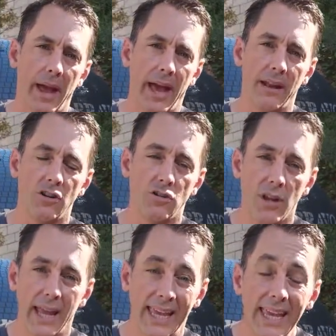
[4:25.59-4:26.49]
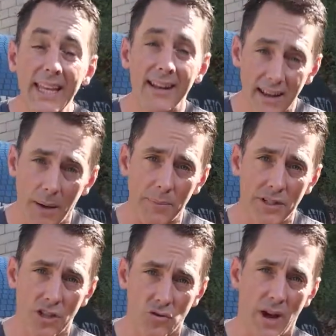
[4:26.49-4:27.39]
and heat it up
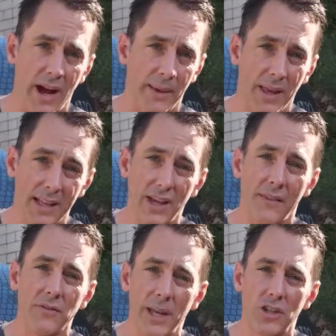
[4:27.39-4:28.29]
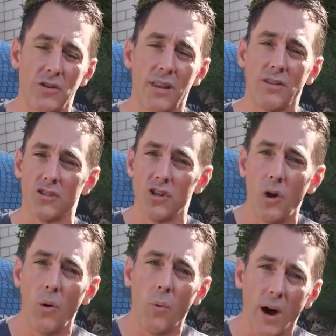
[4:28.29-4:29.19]
to dry, because you have to make sure that there's
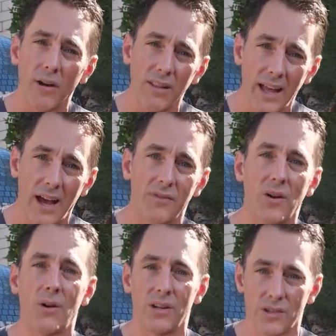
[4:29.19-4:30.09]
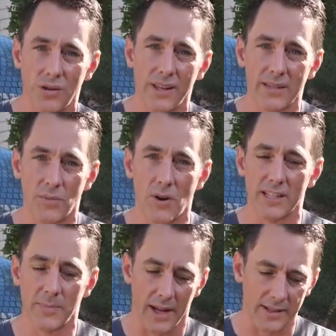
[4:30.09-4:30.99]
no water left or else you'll get some
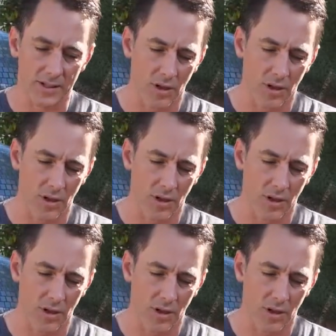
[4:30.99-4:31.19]
rust spots.